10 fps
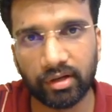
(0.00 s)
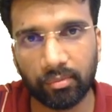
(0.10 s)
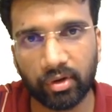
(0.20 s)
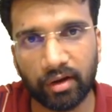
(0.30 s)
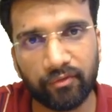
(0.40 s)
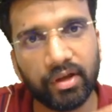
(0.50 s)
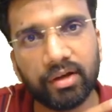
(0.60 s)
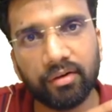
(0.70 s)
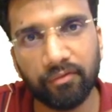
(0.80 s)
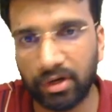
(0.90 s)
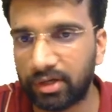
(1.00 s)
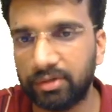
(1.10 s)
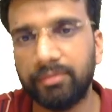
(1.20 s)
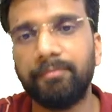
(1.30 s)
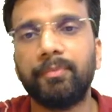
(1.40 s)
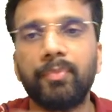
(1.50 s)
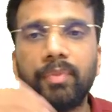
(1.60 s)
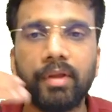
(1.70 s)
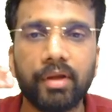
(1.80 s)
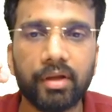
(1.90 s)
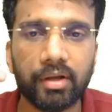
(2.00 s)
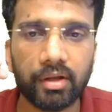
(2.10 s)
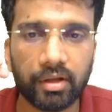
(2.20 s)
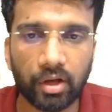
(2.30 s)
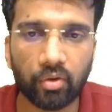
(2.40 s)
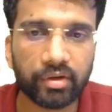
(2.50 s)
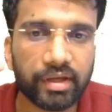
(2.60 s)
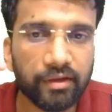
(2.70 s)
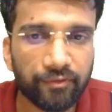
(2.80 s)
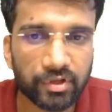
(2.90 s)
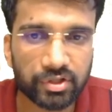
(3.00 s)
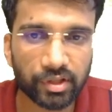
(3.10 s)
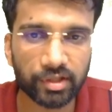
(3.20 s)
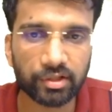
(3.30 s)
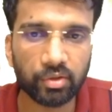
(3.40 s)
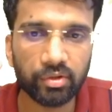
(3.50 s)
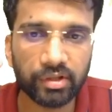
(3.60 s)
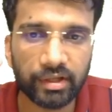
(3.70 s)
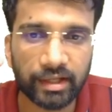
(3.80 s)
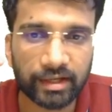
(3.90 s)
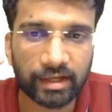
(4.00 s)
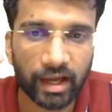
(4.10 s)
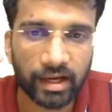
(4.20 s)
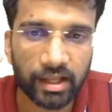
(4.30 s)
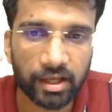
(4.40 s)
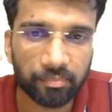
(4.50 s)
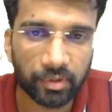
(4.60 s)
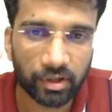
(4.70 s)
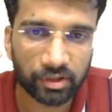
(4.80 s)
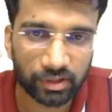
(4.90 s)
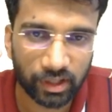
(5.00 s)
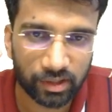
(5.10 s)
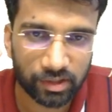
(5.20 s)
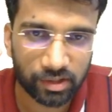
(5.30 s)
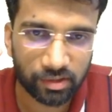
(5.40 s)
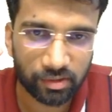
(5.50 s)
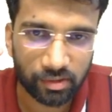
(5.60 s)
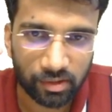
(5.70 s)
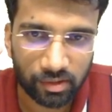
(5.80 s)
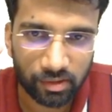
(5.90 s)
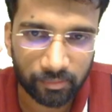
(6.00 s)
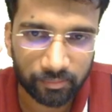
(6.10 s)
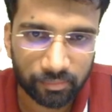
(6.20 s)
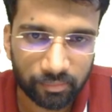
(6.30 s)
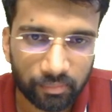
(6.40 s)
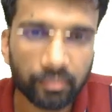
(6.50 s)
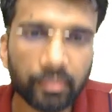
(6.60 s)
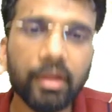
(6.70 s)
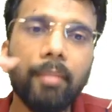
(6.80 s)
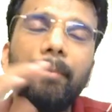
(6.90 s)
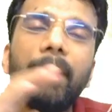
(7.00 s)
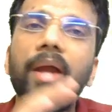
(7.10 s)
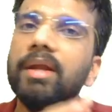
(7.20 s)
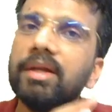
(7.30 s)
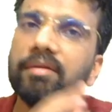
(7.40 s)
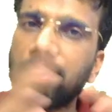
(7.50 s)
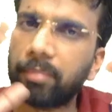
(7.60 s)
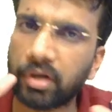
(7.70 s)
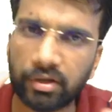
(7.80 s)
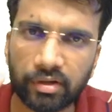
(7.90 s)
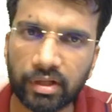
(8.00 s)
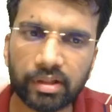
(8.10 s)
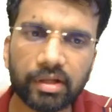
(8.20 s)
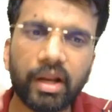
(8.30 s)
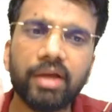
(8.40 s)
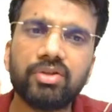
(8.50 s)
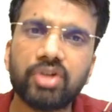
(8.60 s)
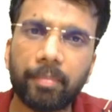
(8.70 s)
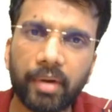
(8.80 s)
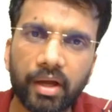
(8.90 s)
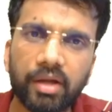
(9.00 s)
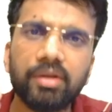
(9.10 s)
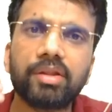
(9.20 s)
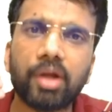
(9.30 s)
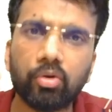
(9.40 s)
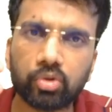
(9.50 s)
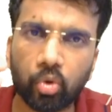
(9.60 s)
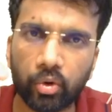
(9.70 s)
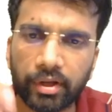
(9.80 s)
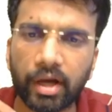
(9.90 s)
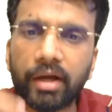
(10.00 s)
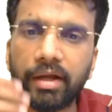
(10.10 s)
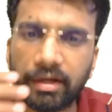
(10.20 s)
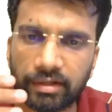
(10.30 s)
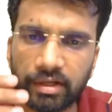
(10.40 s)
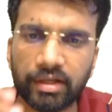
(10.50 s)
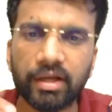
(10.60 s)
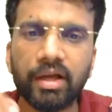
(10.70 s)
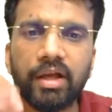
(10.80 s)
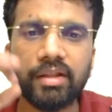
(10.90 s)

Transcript: demographic winter. Now, key features include the declining birth rates. Many developed countries like Japan, South Korea, Italy,